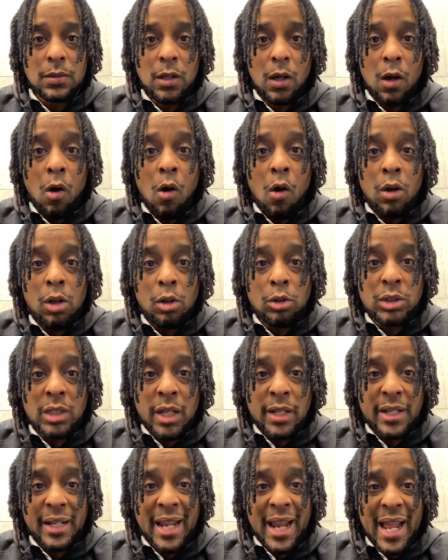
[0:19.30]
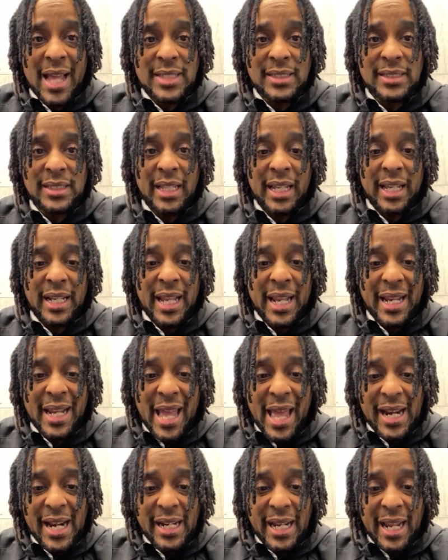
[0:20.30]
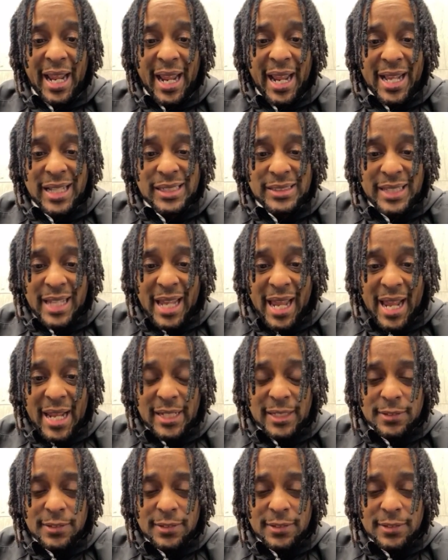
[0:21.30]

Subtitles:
All those other guys' DNA got in the egg sack.